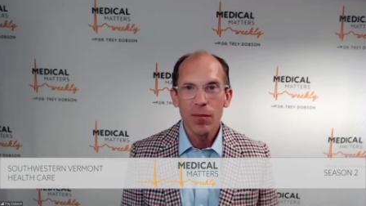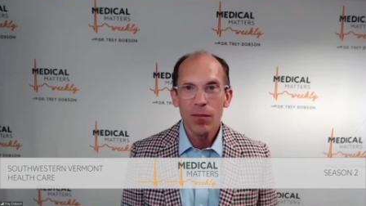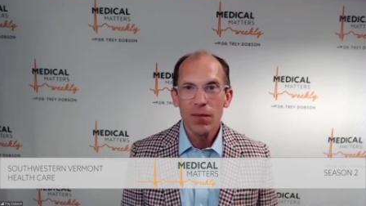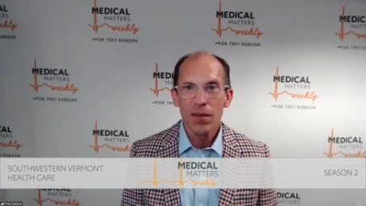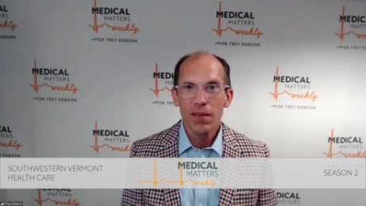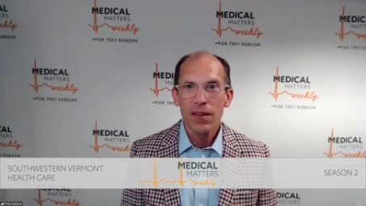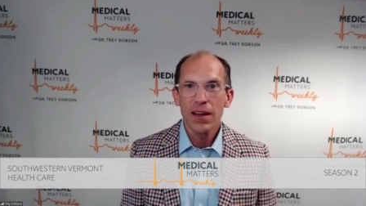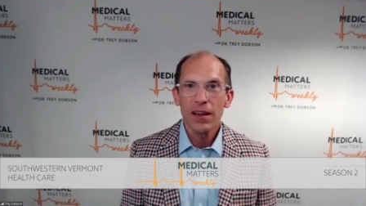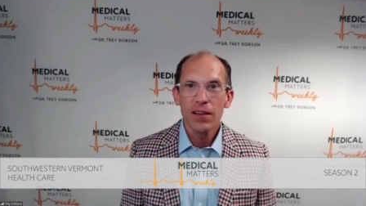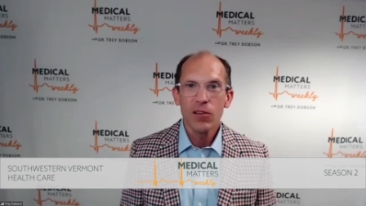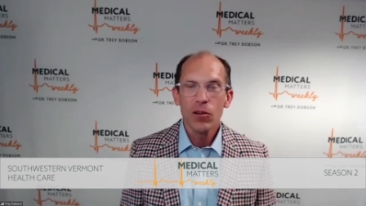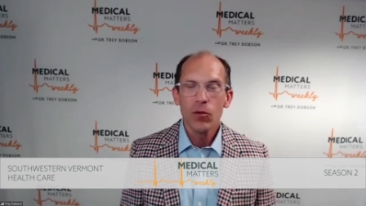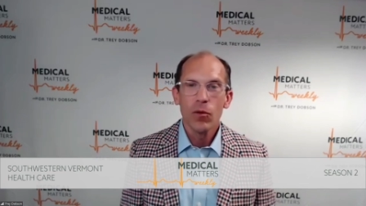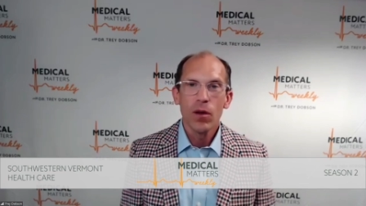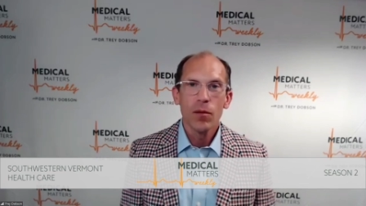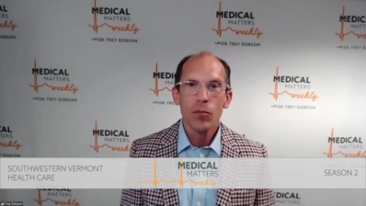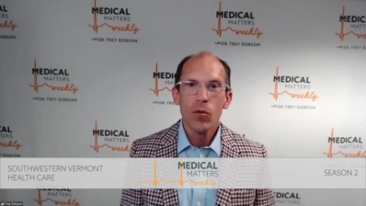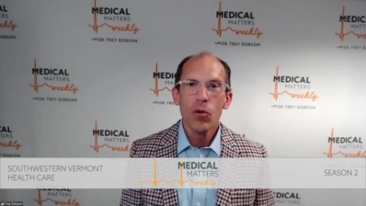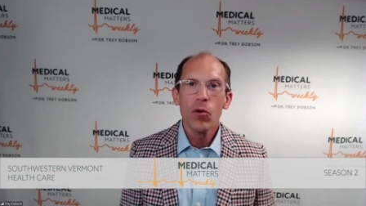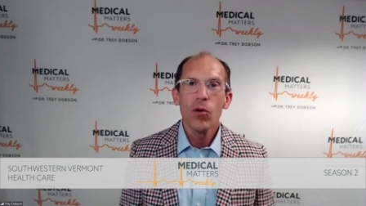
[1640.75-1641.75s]
That means I get to
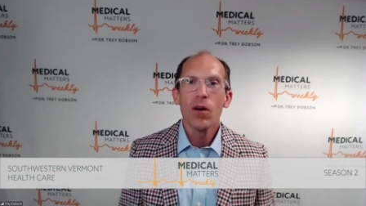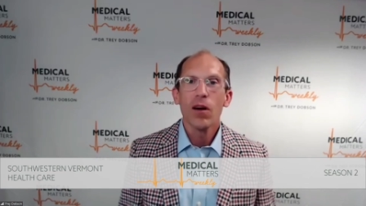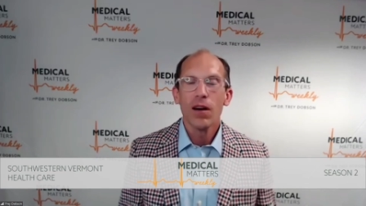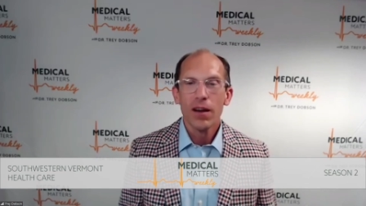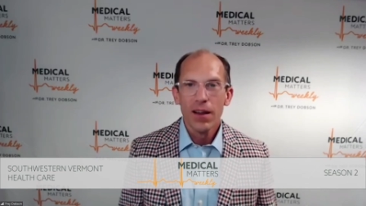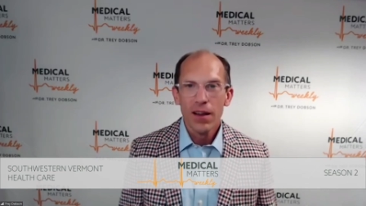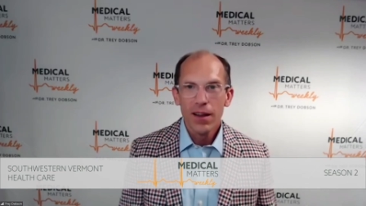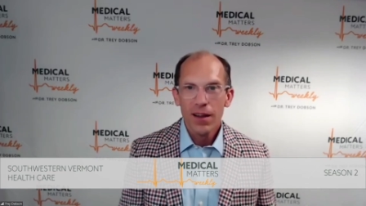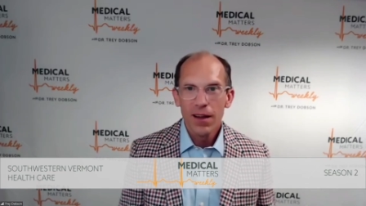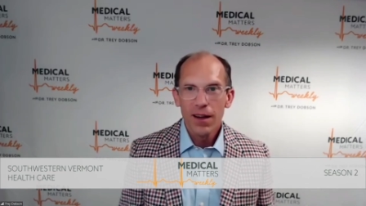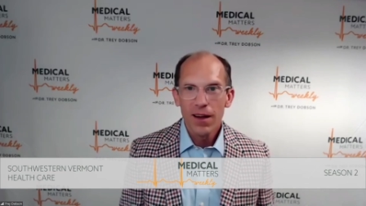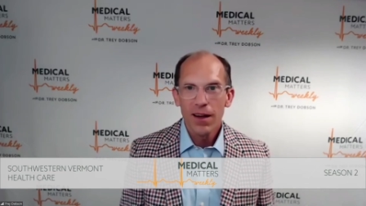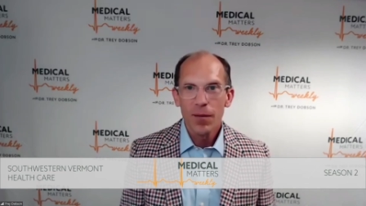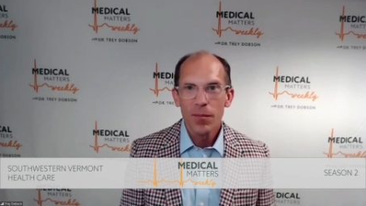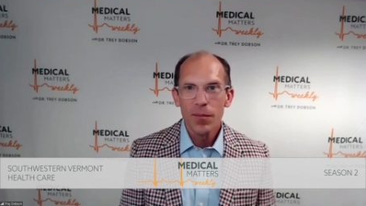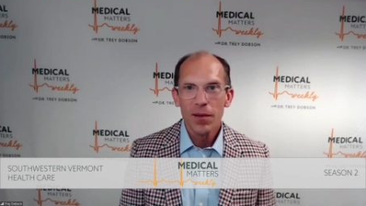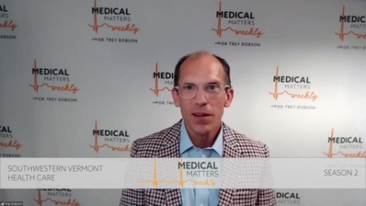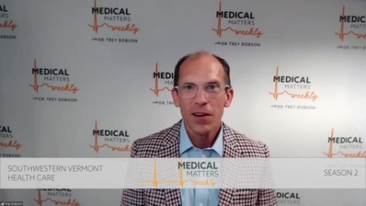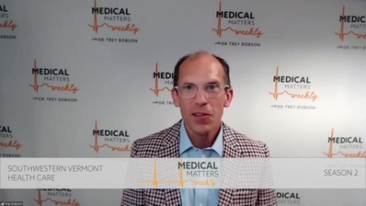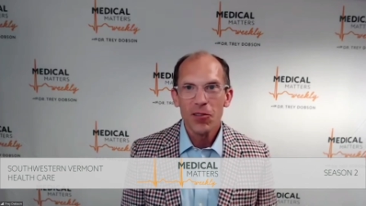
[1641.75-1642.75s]
run more
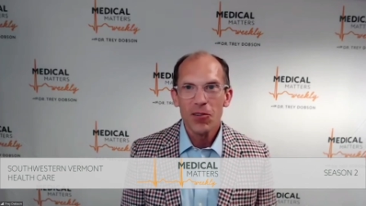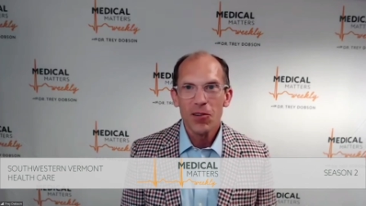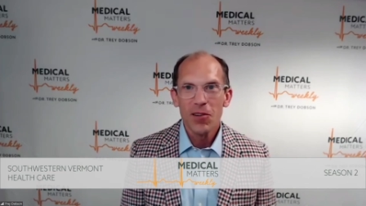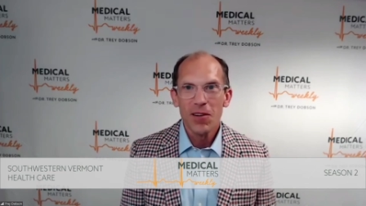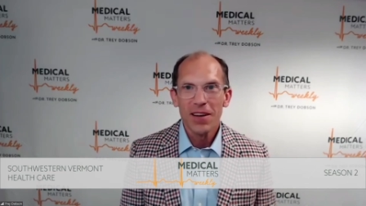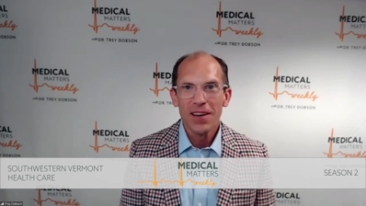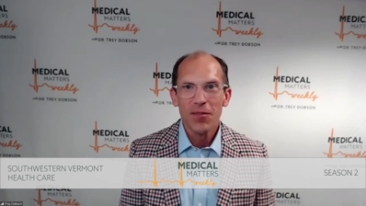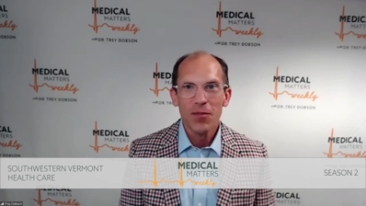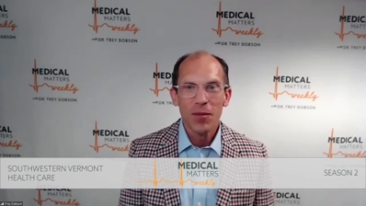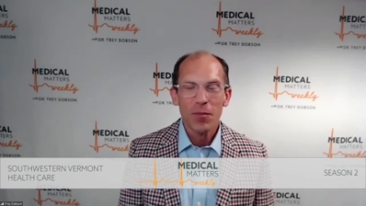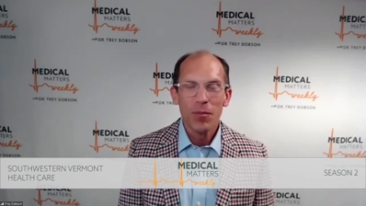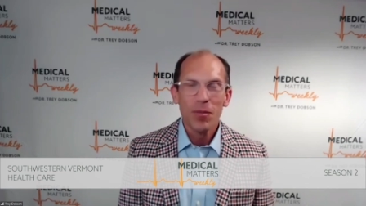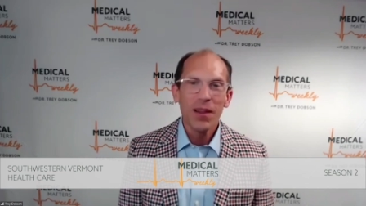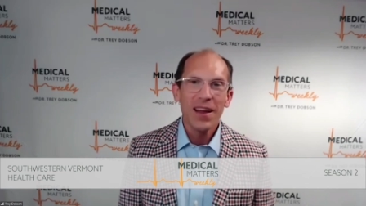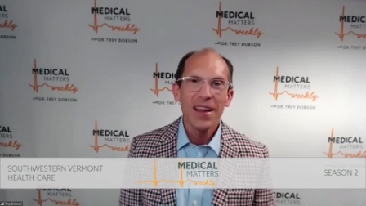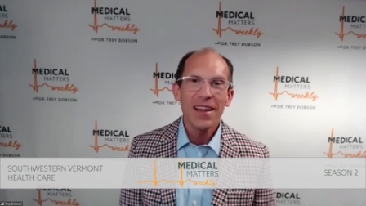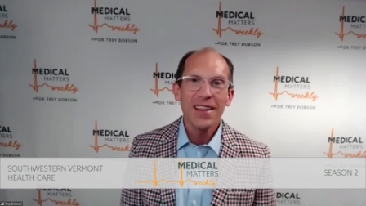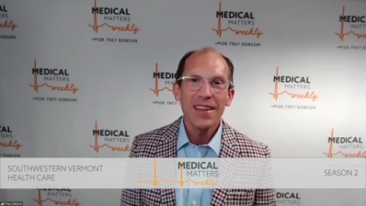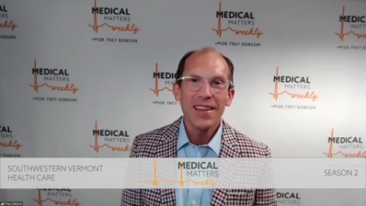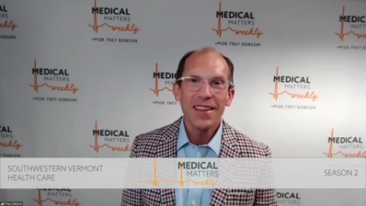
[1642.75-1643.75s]
uh, because you're in a different
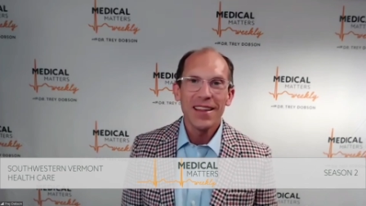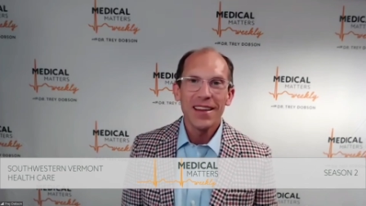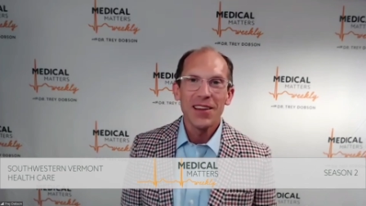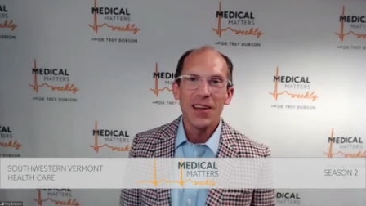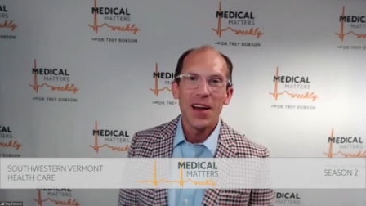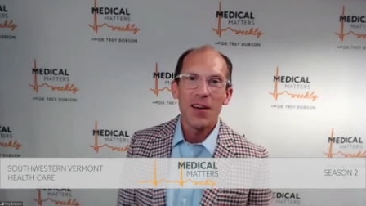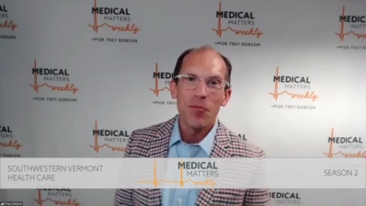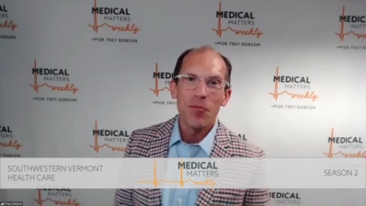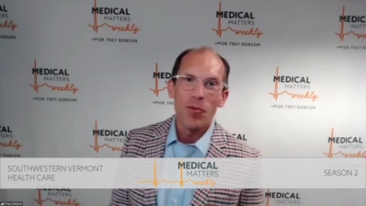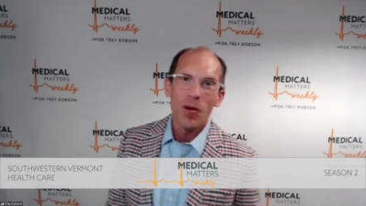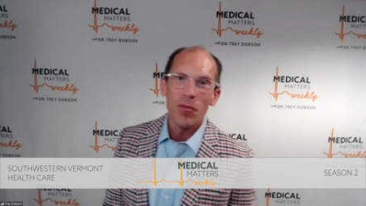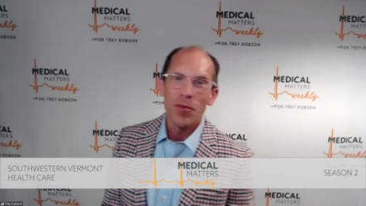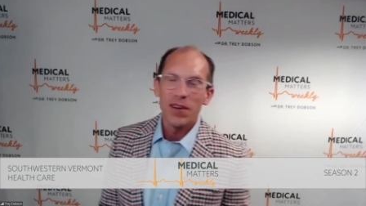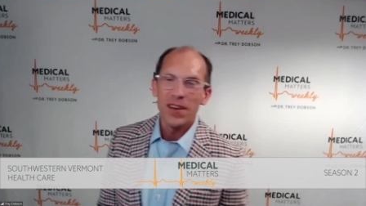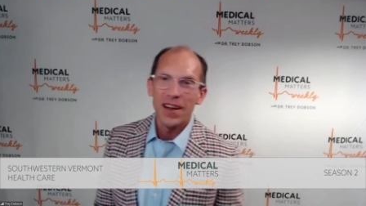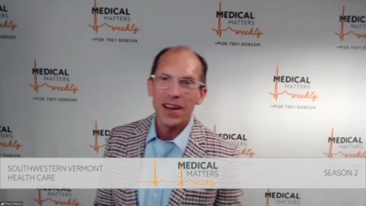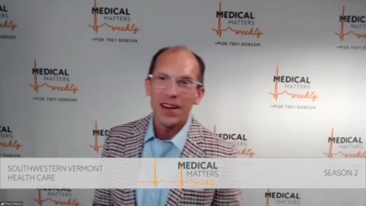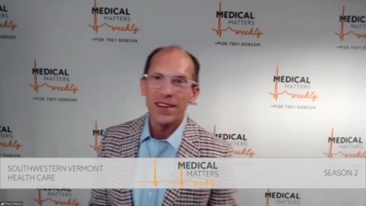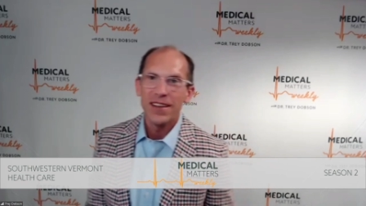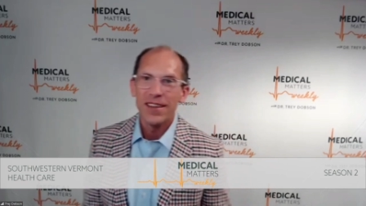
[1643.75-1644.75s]
place and you have more
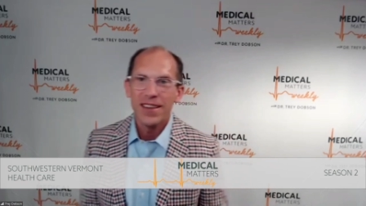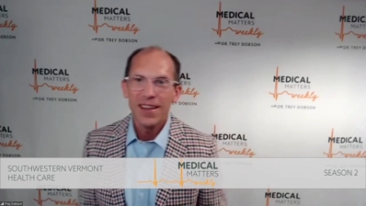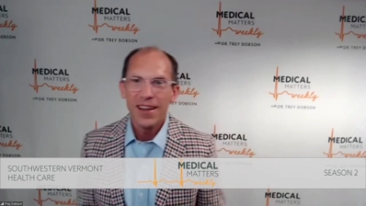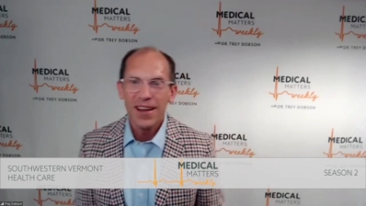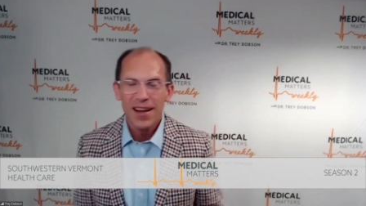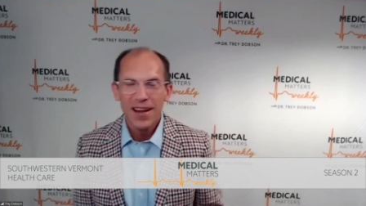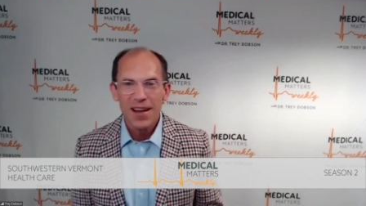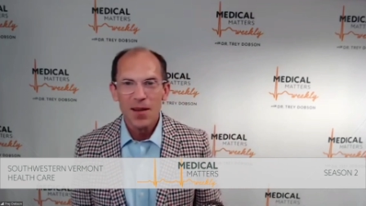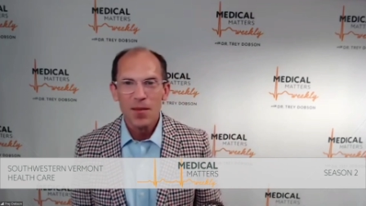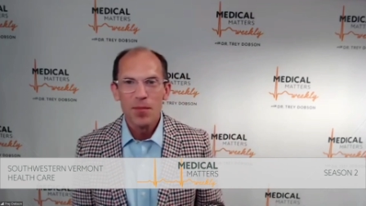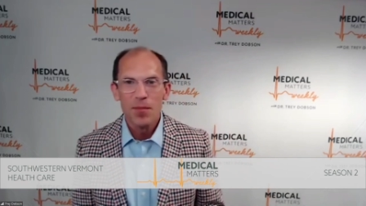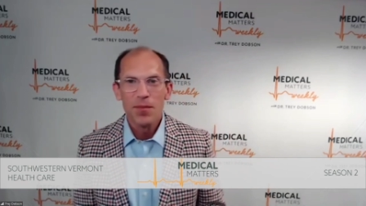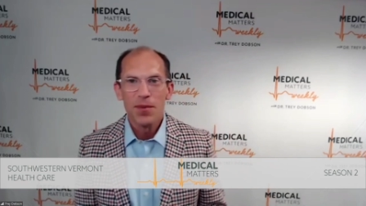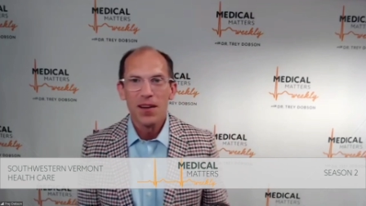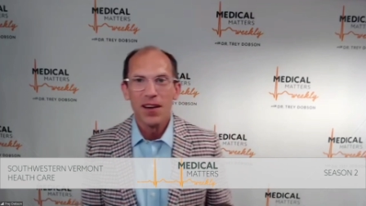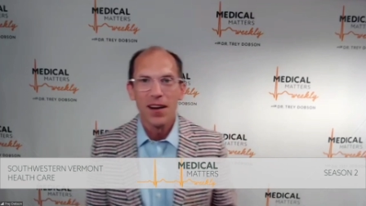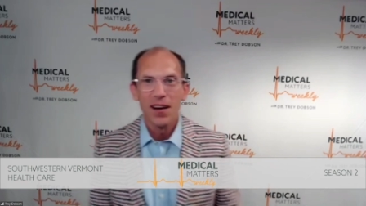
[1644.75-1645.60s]
protected time.